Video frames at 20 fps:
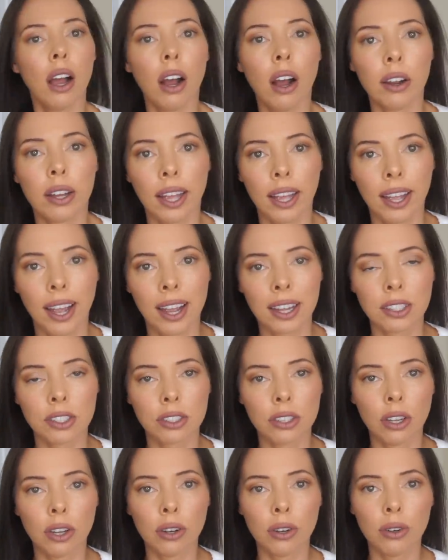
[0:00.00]
Okay guys,
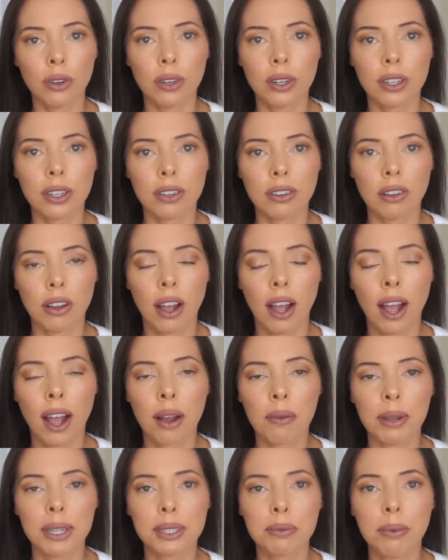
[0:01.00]
so
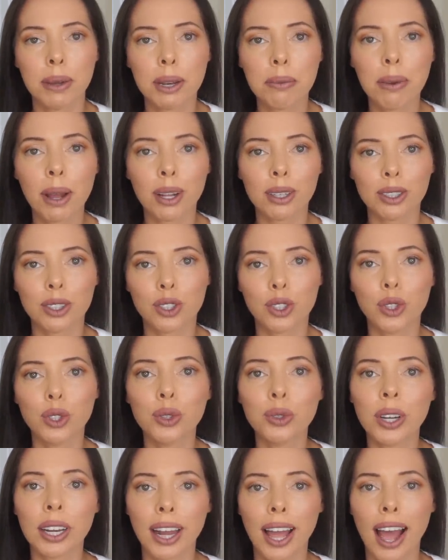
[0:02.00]
it's been about
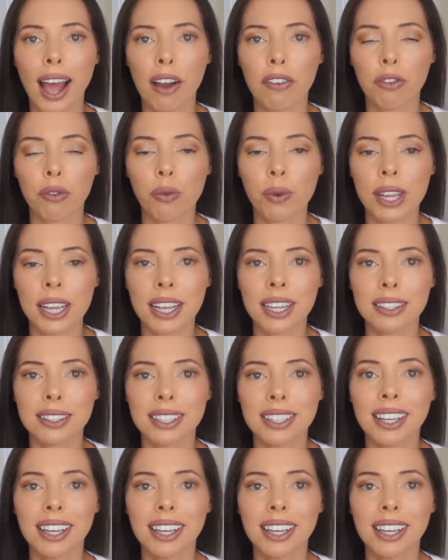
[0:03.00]
2.5 weeks